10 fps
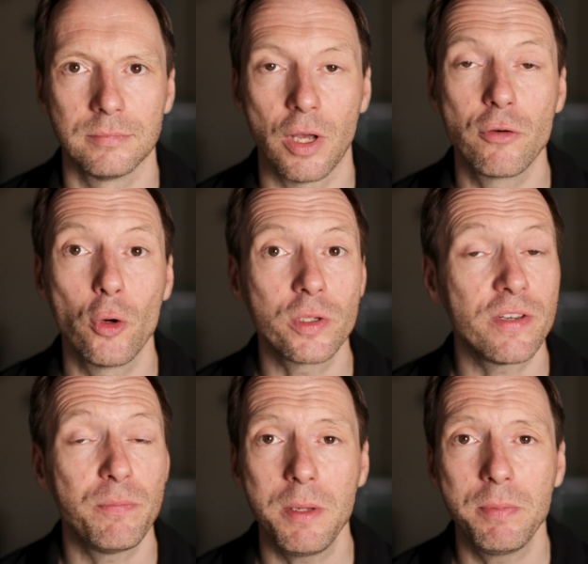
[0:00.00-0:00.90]
Of course,
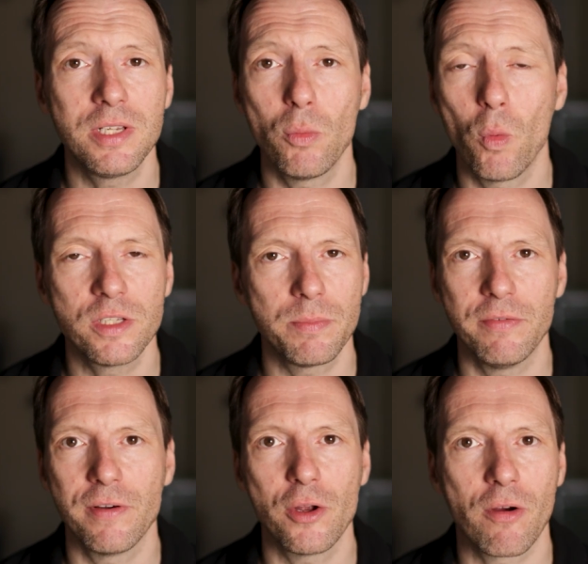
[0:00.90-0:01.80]
if people didn't want to be
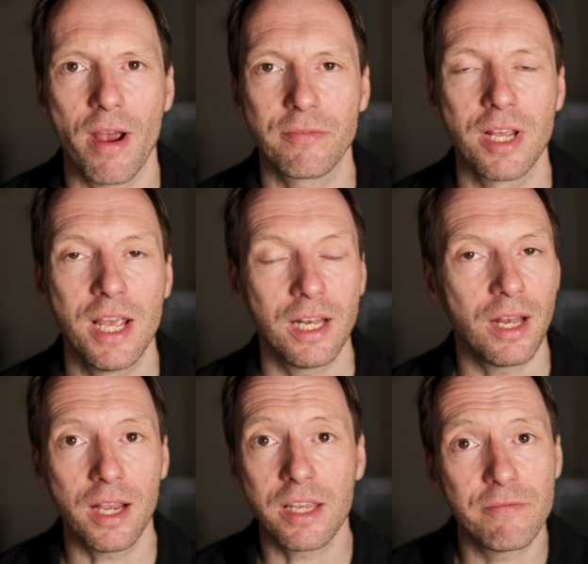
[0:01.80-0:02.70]
photographed,
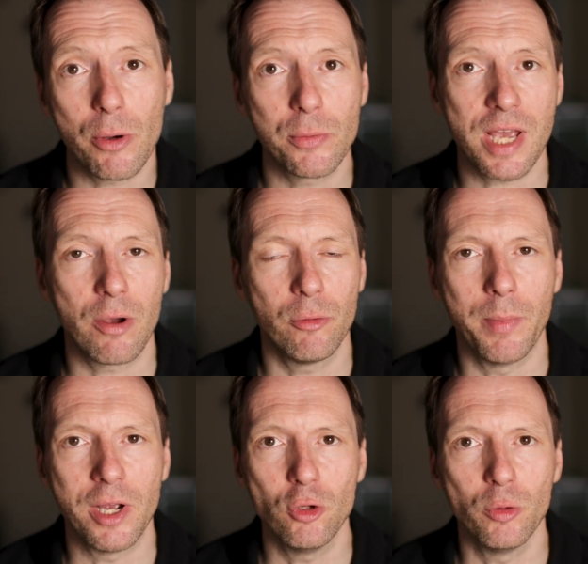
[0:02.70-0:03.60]
like if I was out with
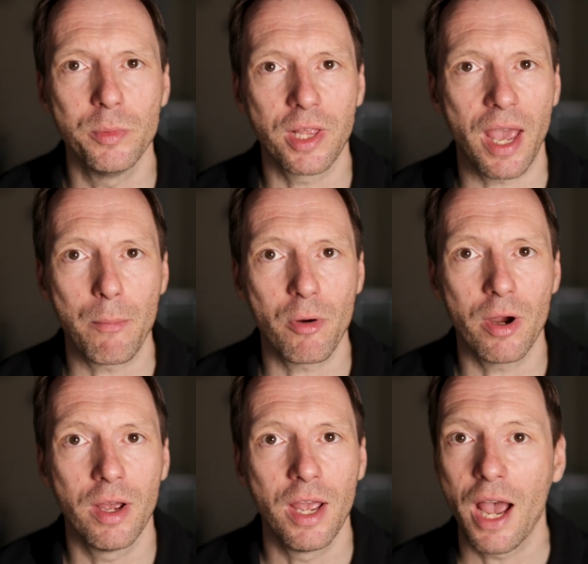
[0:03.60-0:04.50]
my normal
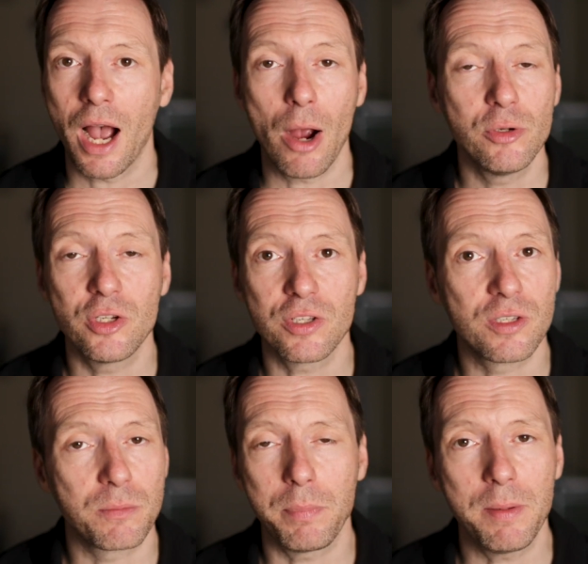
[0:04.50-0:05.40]
camera, I would
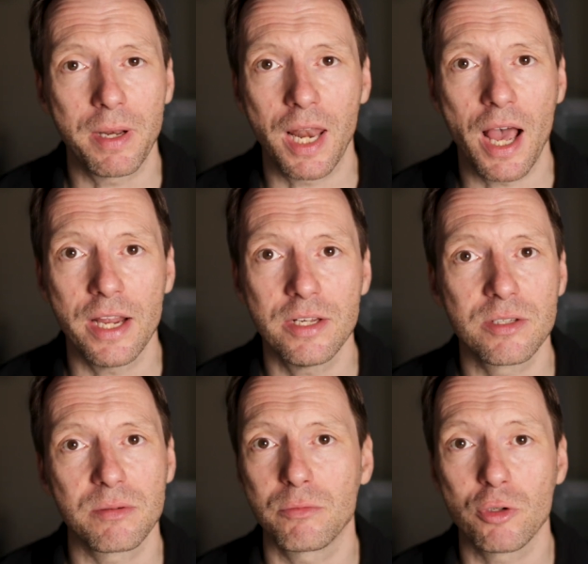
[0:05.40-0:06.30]
just be
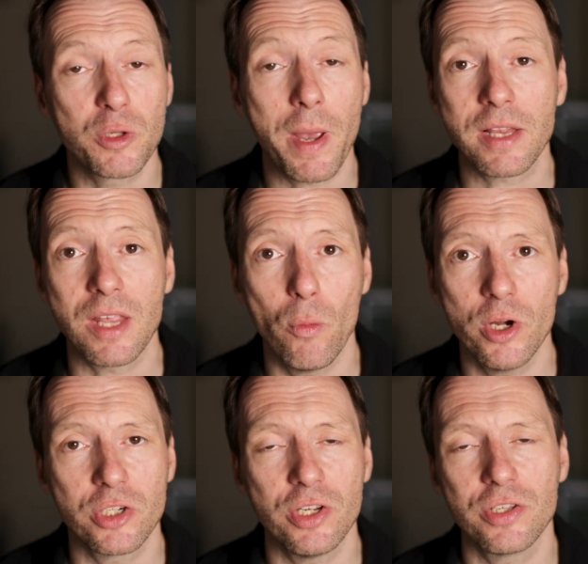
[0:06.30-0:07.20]
polite, respect their
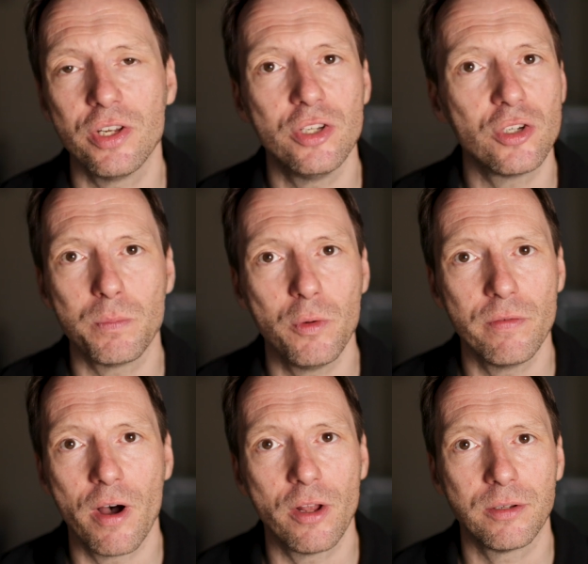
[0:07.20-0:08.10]
wishes, and just move
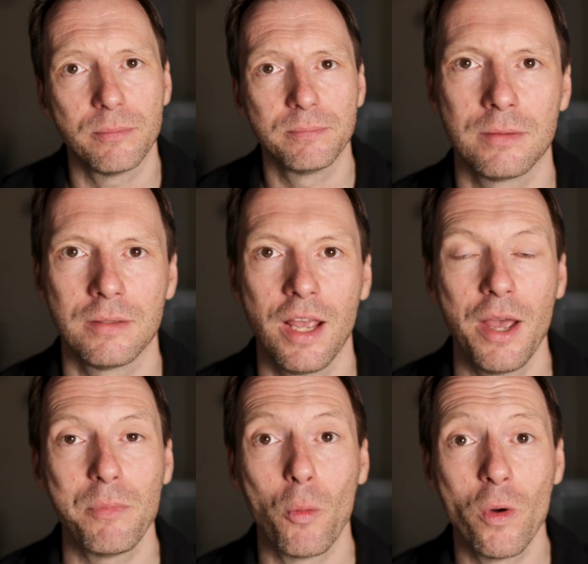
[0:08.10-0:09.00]
on.
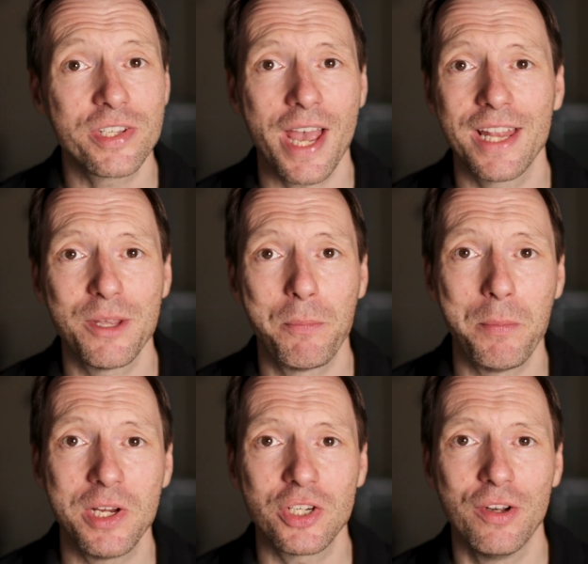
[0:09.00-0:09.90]
But once I had the
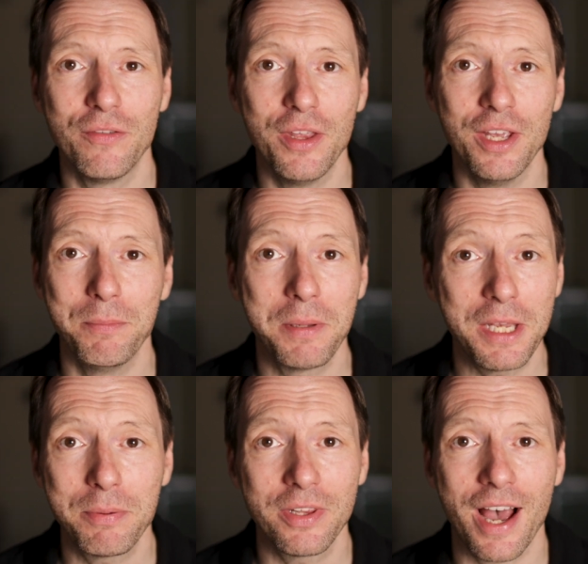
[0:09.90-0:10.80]
permission of the
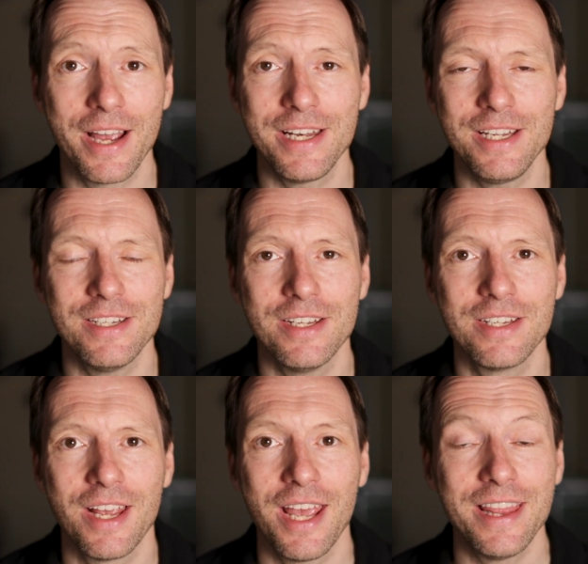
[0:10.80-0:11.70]
people that I needed,
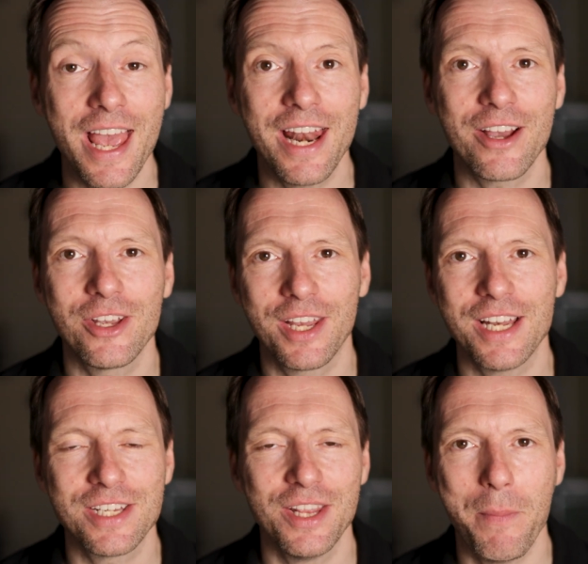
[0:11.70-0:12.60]
then I could
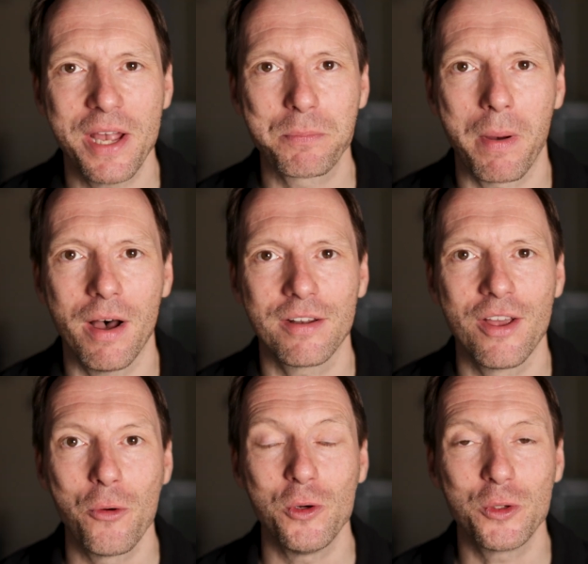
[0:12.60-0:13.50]
get to the best part,
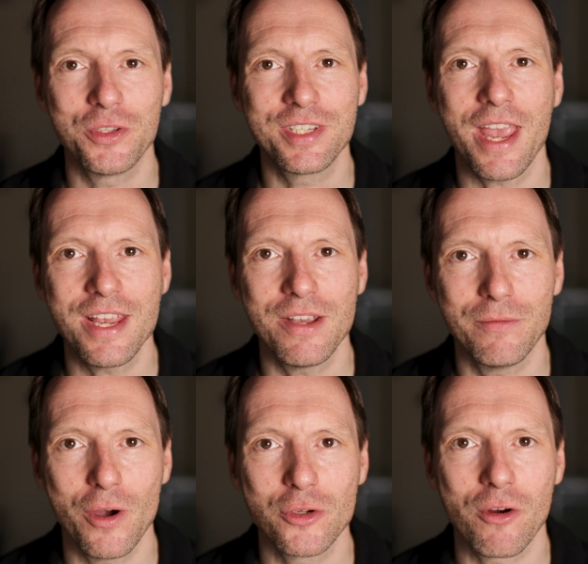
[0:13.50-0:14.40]
which was taking
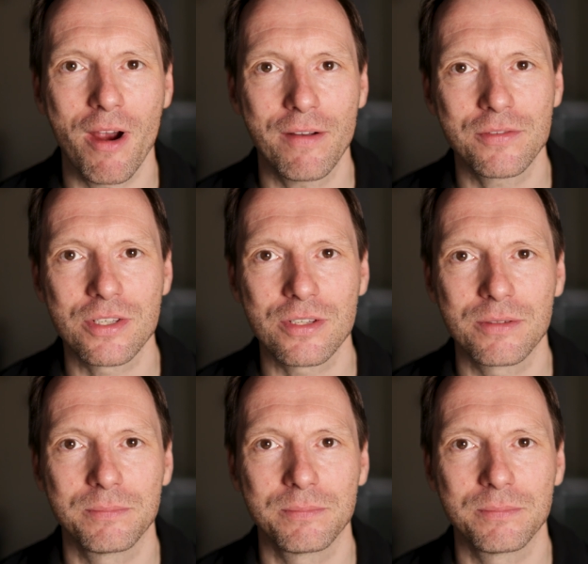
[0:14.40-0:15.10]
photographs.